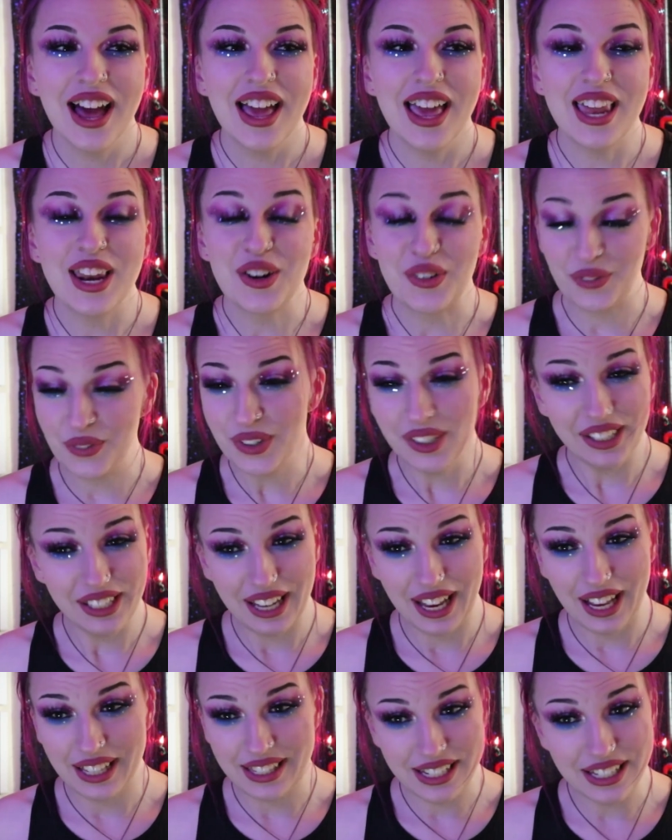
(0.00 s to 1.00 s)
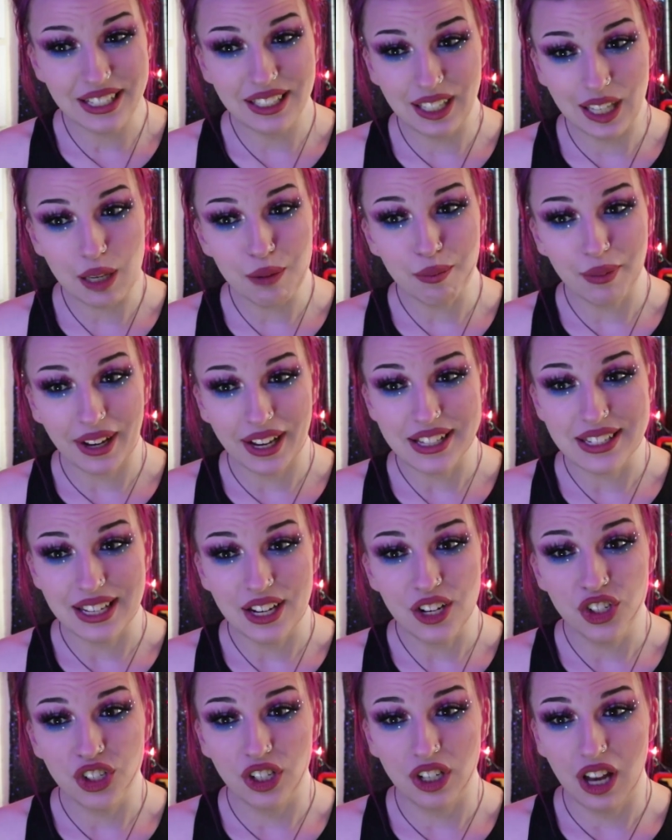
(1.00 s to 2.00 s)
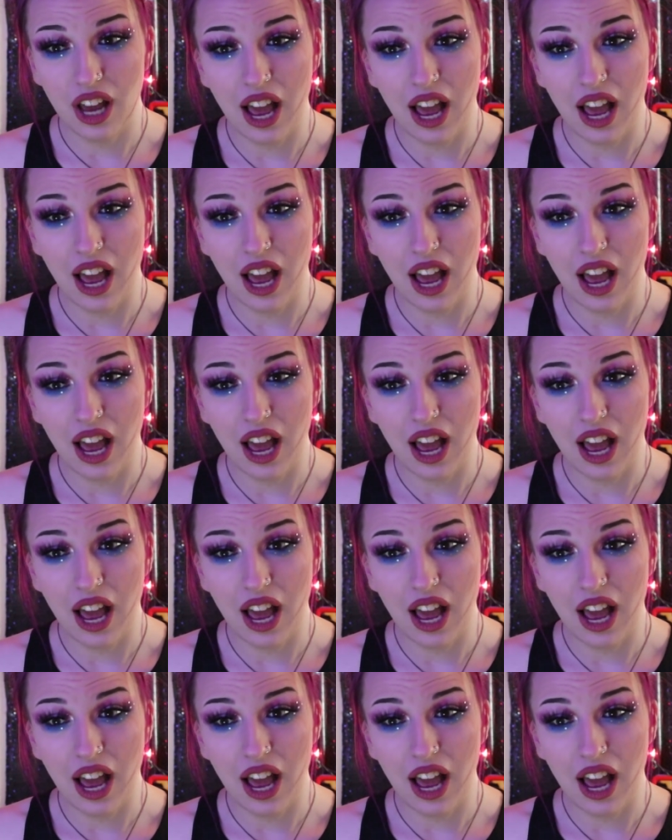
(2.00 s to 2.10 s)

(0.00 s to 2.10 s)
And it did keep my attention.